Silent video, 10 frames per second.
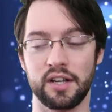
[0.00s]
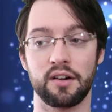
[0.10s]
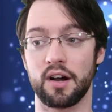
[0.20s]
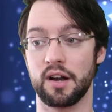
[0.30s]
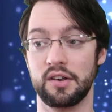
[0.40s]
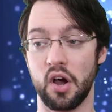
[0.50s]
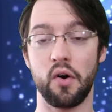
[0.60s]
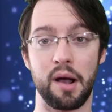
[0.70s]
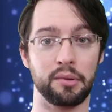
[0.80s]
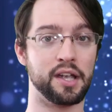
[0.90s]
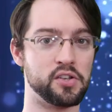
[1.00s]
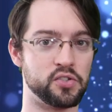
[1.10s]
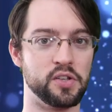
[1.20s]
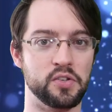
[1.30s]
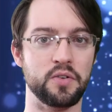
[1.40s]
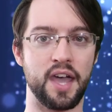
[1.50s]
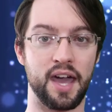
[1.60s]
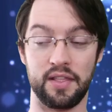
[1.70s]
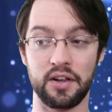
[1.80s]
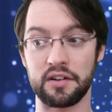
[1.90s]
They are under no obligation to do
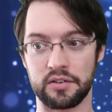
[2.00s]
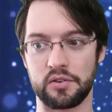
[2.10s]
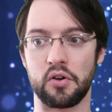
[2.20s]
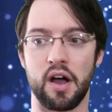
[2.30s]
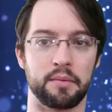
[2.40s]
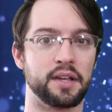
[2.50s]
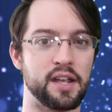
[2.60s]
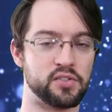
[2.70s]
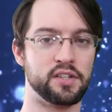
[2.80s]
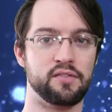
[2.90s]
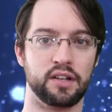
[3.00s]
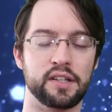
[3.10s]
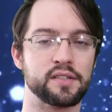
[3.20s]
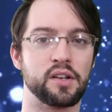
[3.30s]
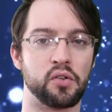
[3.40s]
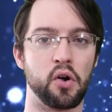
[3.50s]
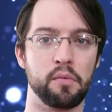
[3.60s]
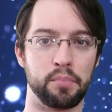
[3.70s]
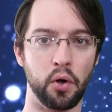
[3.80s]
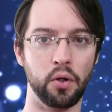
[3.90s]
that, and they're under no obligation to even listen to their
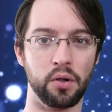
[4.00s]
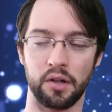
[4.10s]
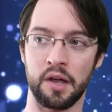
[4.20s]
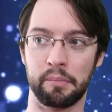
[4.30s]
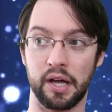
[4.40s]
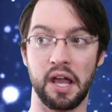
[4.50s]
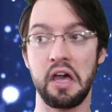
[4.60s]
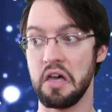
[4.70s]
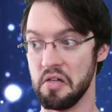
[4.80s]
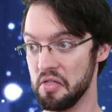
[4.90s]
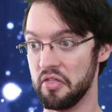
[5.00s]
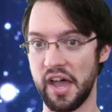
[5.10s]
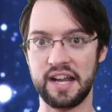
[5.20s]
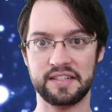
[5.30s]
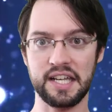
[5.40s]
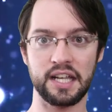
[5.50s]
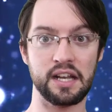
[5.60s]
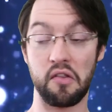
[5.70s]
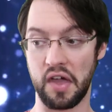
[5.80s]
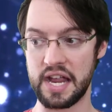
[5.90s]
own poll. But they did
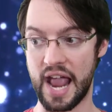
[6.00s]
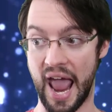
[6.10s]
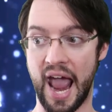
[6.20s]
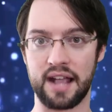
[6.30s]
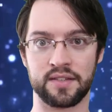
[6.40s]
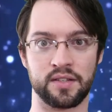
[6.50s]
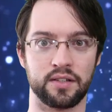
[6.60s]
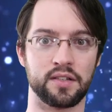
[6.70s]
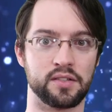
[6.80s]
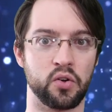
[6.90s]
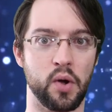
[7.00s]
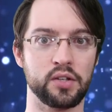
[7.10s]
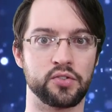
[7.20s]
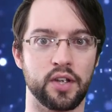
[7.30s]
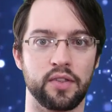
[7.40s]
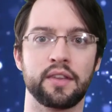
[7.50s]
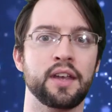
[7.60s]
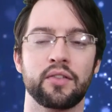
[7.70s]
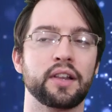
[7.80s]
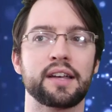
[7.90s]
it. They asked us a question.
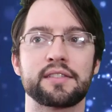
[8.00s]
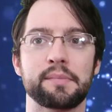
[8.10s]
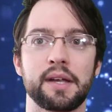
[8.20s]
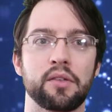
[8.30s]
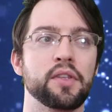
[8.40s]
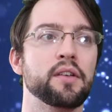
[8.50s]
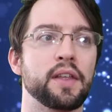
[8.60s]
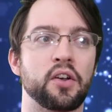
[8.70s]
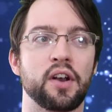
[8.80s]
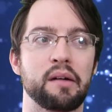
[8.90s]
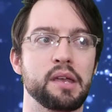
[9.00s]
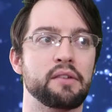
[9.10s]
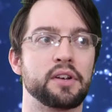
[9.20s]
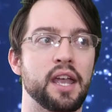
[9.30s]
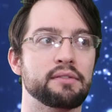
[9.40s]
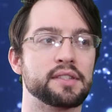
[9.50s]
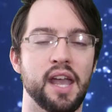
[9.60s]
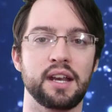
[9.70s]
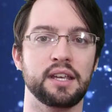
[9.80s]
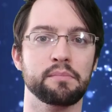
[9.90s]
The last time I can think of that Konami ever gave us
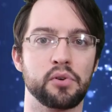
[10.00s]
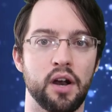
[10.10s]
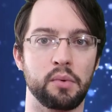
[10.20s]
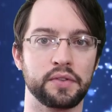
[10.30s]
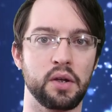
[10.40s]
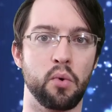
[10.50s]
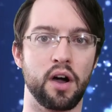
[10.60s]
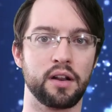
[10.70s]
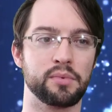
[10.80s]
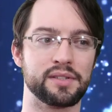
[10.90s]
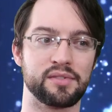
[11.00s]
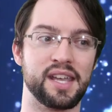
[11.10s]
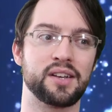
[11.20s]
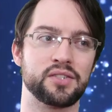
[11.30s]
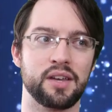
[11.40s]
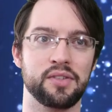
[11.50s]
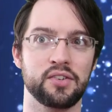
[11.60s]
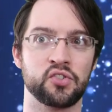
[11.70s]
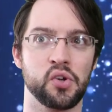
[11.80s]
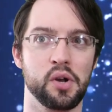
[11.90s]
any input on what they wanted was it was actually, I
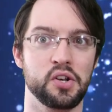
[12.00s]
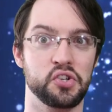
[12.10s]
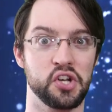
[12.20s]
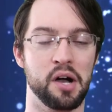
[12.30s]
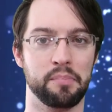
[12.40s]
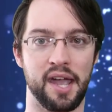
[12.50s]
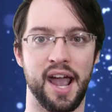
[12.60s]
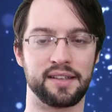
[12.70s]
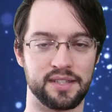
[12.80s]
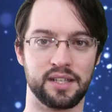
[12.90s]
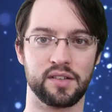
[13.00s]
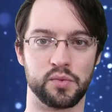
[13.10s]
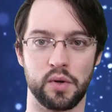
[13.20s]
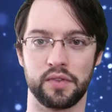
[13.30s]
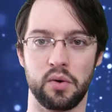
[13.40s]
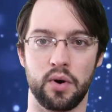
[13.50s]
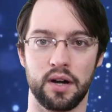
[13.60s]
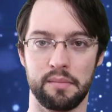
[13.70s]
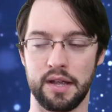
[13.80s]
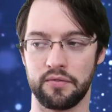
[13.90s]
think, Shonen Jump asking us what they
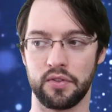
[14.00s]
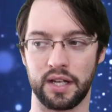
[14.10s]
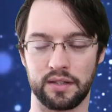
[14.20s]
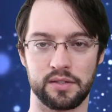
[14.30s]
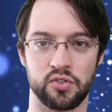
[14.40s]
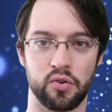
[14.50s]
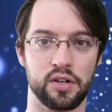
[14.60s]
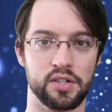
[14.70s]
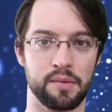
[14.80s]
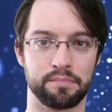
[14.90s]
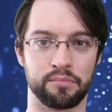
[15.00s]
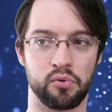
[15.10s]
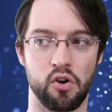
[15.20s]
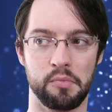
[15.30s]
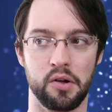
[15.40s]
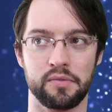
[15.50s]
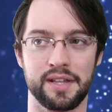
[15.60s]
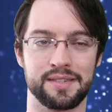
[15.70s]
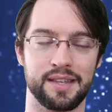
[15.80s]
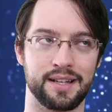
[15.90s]
want to make for like the Shonen Jump promo.
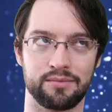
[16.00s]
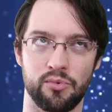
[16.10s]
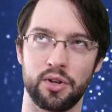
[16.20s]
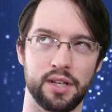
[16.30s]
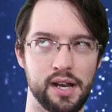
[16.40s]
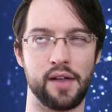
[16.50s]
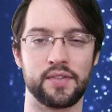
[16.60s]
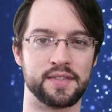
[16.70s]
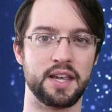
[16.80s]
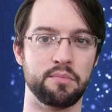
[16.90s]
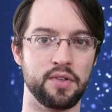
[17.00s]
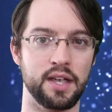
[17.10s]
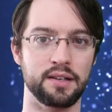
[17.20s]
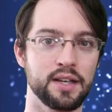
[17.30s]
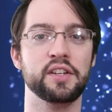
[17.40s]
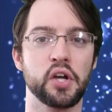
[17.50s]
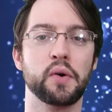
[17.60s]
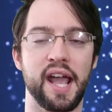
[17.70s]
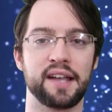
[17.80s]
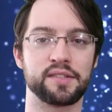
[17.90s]
That's like really not the same thing. They
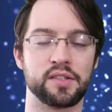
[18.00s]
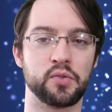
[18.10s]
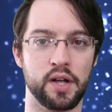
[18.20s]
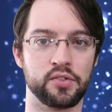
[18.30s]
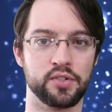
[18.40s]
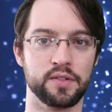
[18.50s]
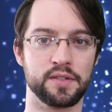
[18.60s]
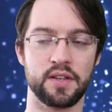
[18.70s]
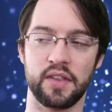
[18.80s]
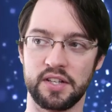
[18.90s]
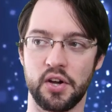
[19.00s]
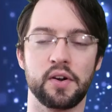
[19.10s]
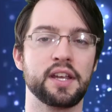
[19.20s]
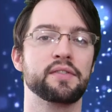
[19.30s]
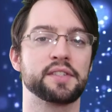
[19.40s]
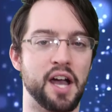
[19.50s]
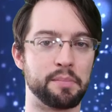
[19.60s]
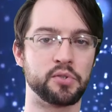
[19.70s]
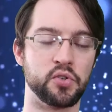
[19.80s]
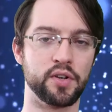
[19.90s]
don't ask us questions. They don't give us
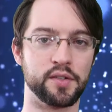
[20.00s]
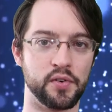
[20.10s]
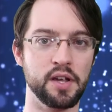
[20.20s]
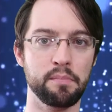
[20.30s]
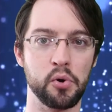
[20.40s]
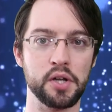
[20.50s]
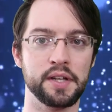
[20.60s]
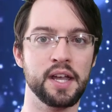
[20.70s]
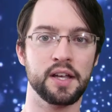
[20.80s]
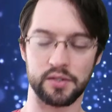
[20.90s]
opportunities for input.